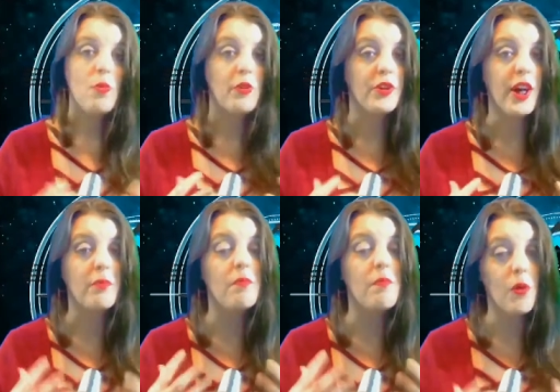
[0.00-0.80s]
which
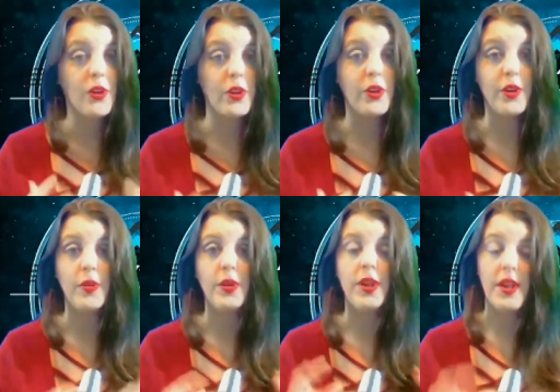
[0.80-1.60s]
held more
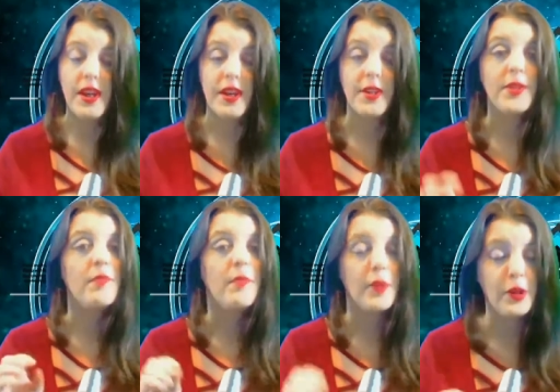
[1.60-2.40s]
clues to this
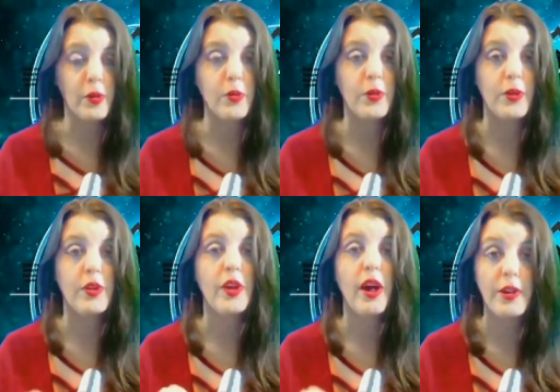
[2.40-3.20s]
peculiar
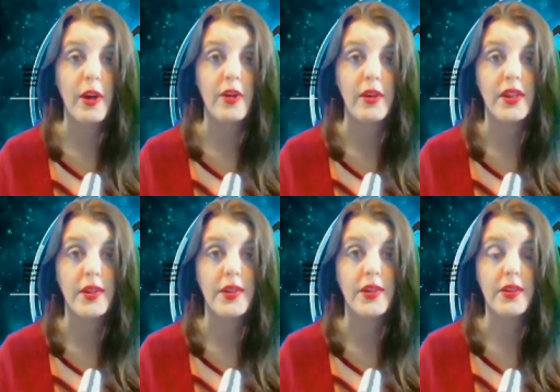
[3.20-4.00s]

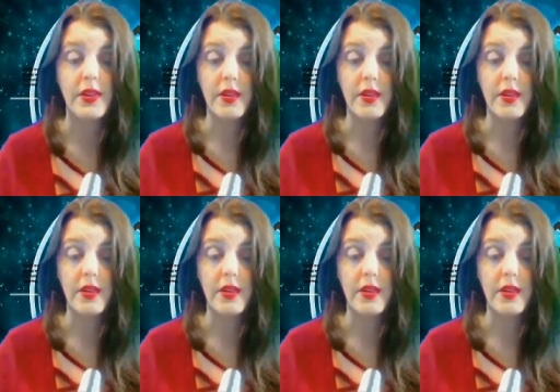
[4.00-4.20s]
occurrence.